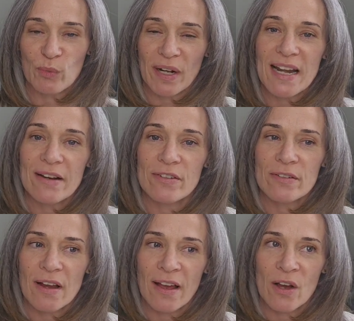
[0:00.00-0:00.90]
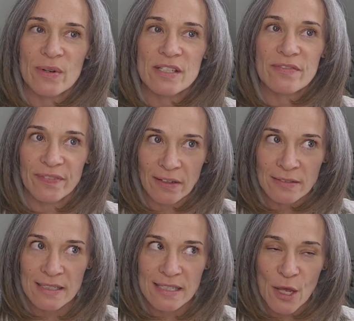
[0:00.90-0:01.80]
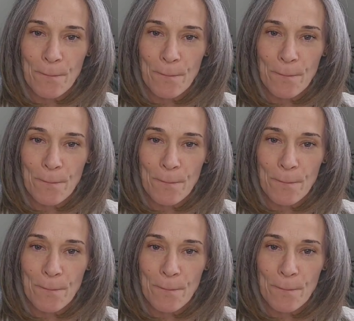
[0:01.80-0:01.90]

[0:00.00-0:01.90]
But I always felt